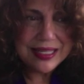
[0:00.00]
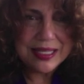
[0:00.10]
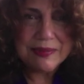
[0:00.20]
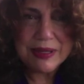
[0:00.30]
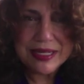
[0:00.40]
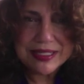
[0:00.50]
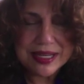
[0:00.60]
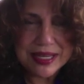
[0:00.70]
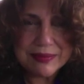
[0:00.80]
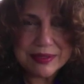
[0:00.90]
In the
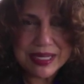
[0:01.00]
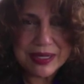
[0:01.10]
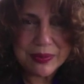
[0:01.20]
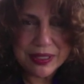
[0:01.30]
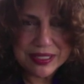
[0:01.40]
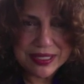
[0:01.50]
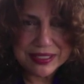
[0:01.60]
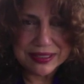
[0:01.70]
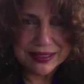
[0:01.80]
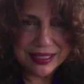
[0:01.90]
meantime, Dan Willis
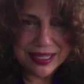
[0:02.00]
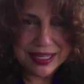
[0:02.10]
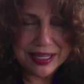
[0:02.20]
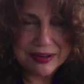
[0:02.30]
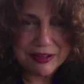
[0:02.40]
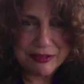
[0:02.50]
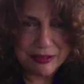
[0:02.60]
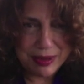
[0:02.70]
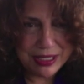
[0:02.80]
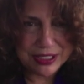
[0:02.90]
has a lot of
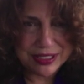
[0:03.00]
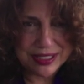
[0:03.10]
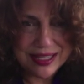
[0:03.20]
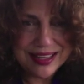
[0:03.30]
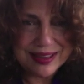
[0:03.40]
information